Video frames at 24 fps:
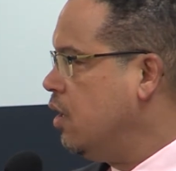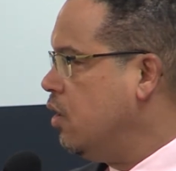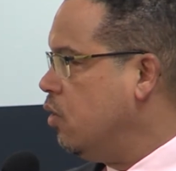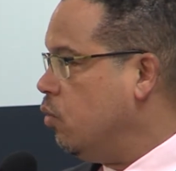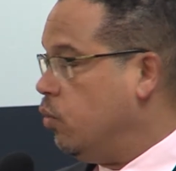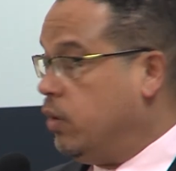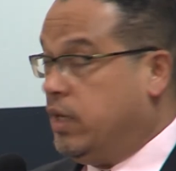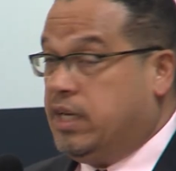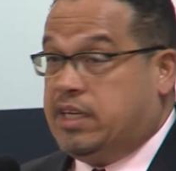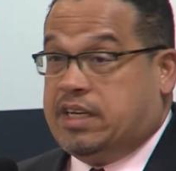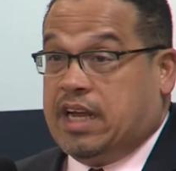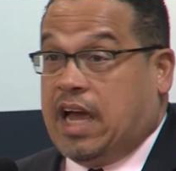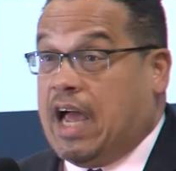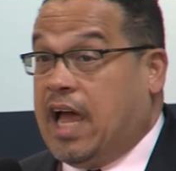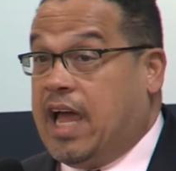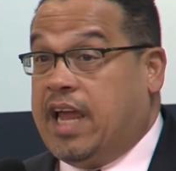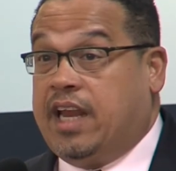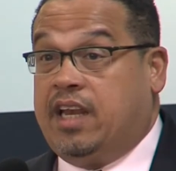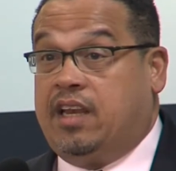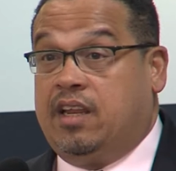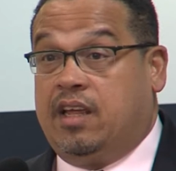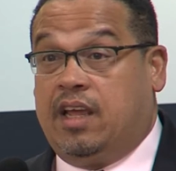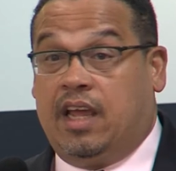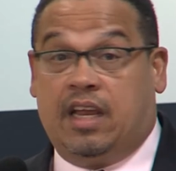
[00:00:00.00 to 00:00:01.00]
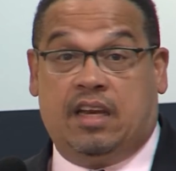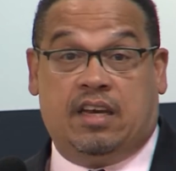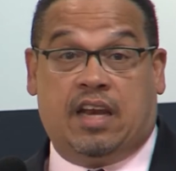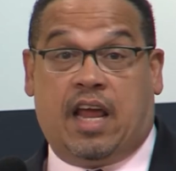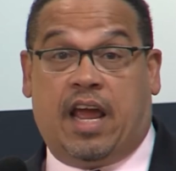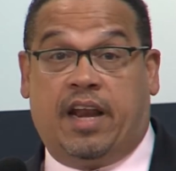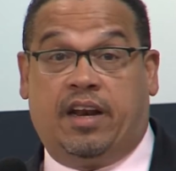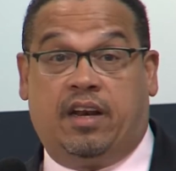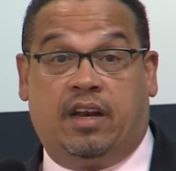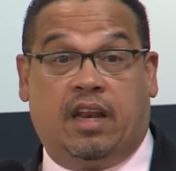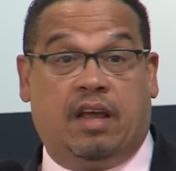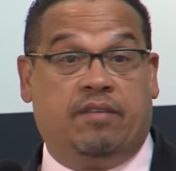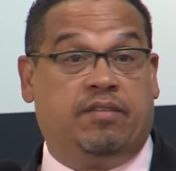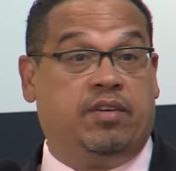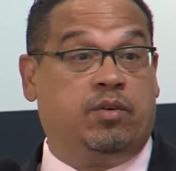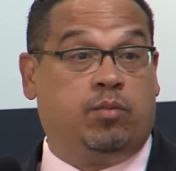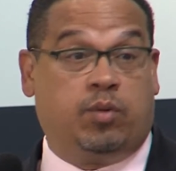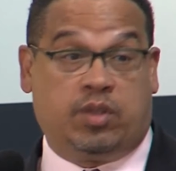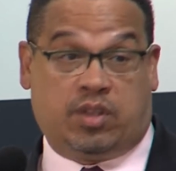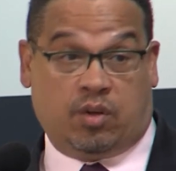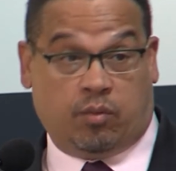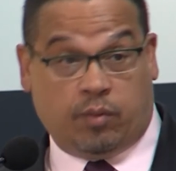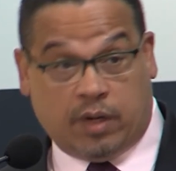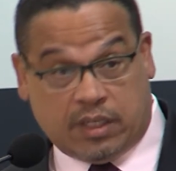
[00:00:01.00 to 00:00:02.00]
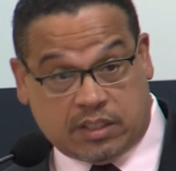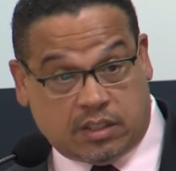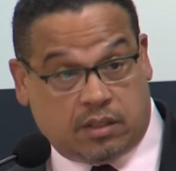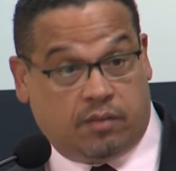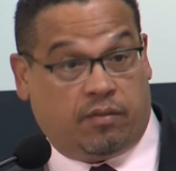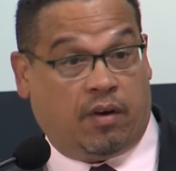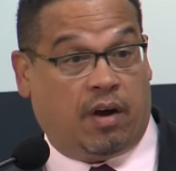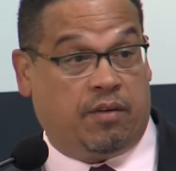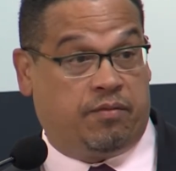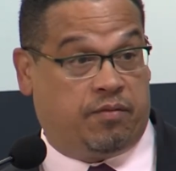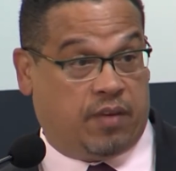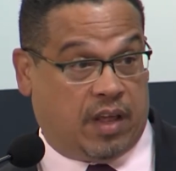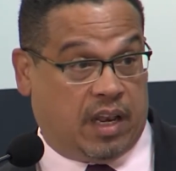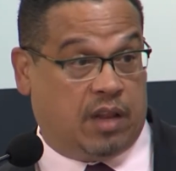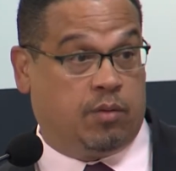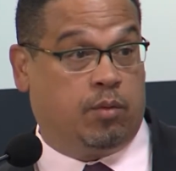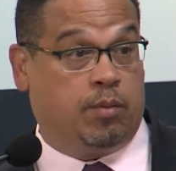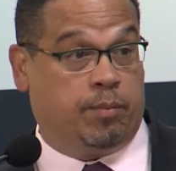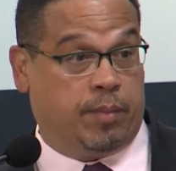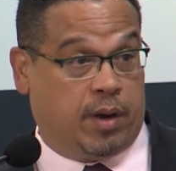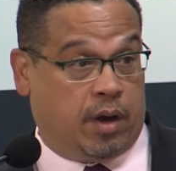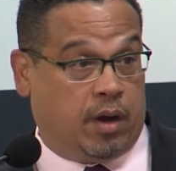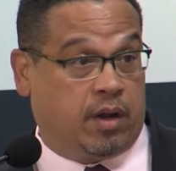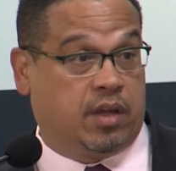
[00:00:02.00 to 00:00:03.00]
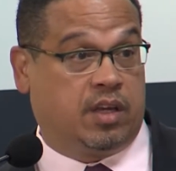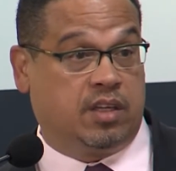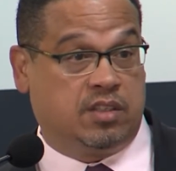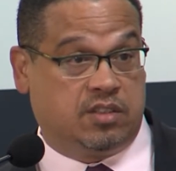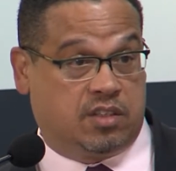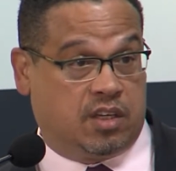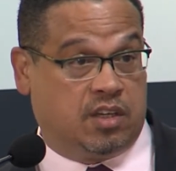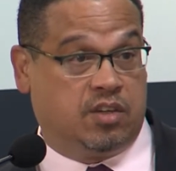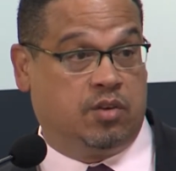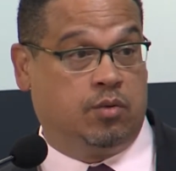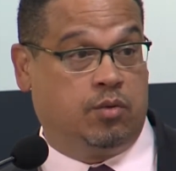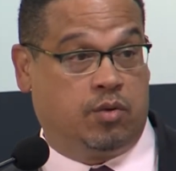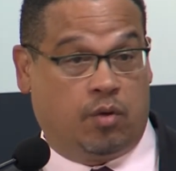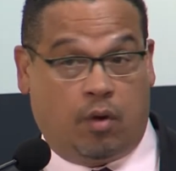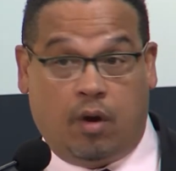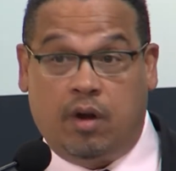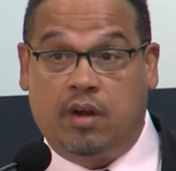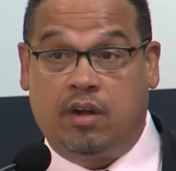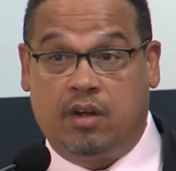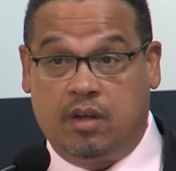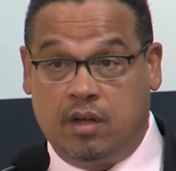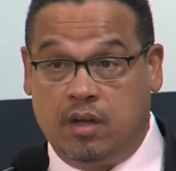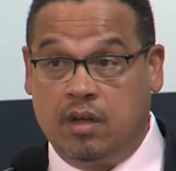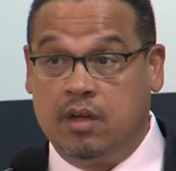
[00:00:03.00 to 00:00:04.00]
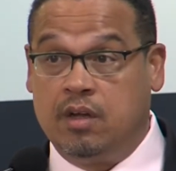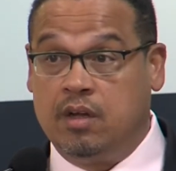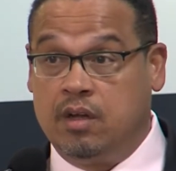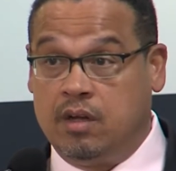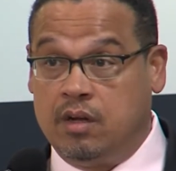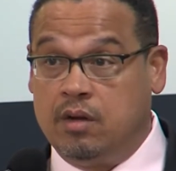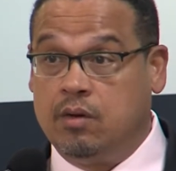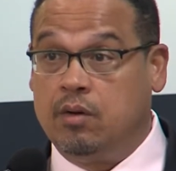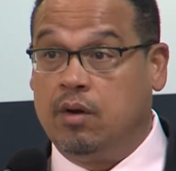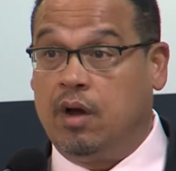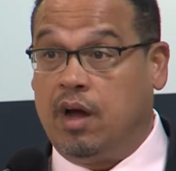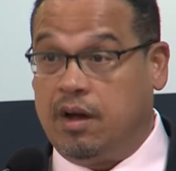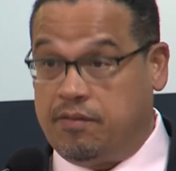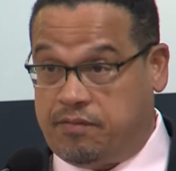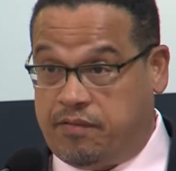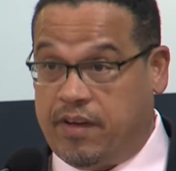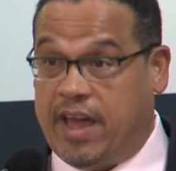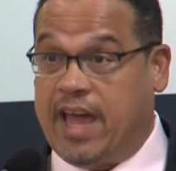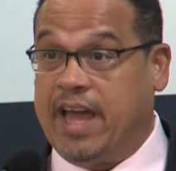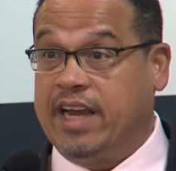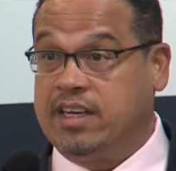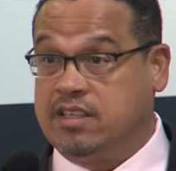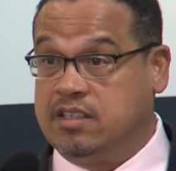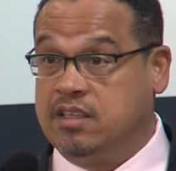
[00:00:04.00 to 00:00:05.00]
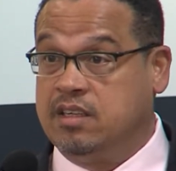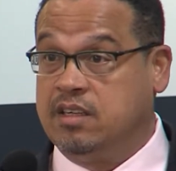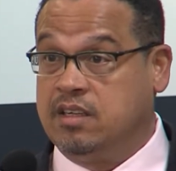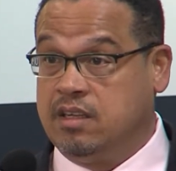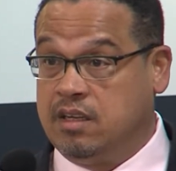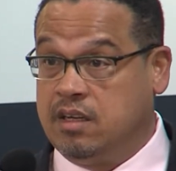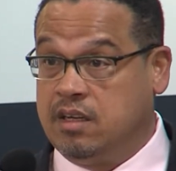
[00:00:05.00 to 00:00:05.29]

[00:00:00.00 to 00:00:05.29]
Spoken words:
We died at 9/11 with the rest of our fellow Americans in New York. A fact.